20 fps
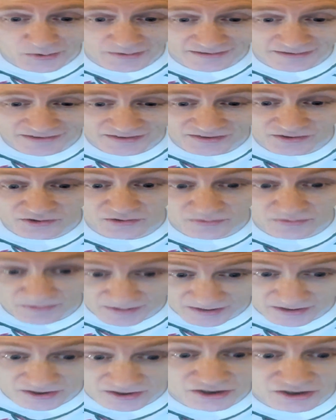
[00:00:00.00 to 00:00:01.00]
is
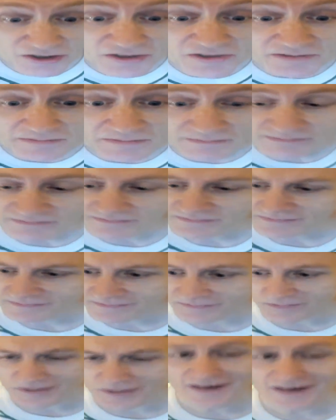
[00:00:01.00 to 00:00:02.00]
good.
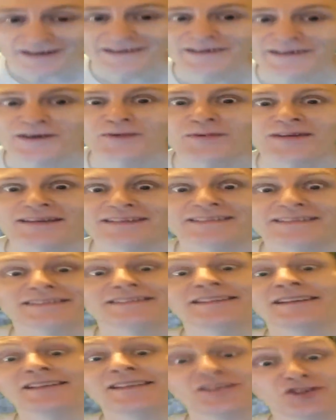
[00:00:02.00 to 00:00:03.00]
Radio
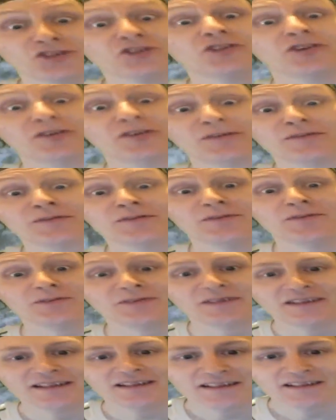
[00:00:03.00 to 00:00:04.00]
is good,
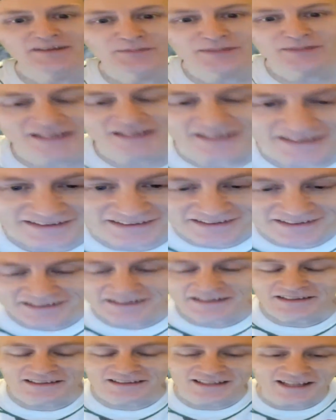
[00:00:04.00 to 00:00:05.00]
dude, because
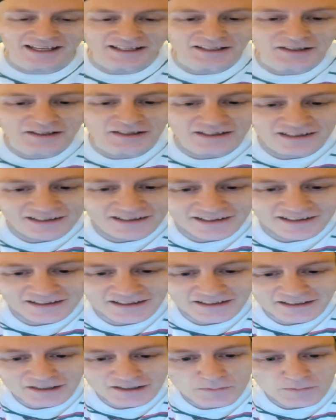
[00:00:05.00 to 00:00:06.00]
they had the
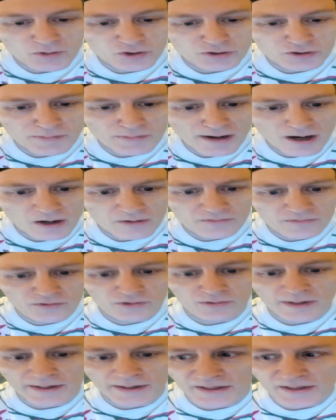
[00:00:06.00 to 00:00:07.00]
most powerful
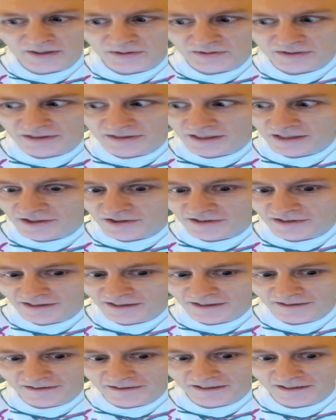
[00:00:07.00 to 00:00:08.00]
radio station
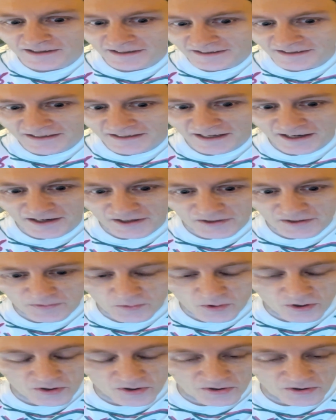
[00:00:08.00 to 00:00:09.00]
in the entire
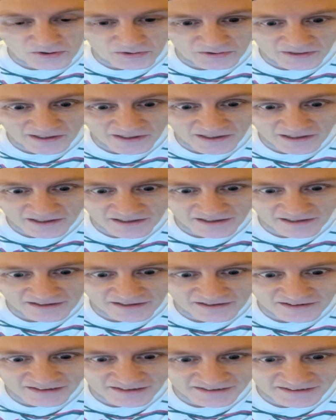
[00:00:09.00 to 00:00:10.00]
world in
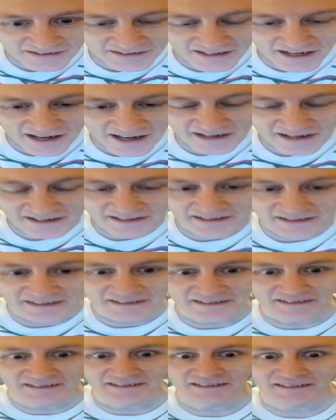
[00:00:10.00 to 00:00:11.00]
Cincinnati.
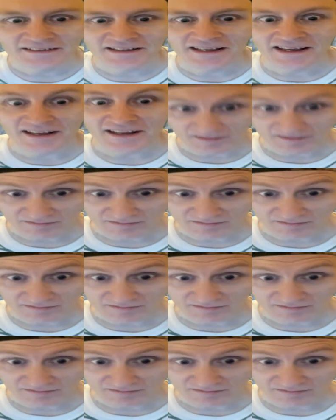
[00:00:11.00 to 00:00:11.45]
Okay,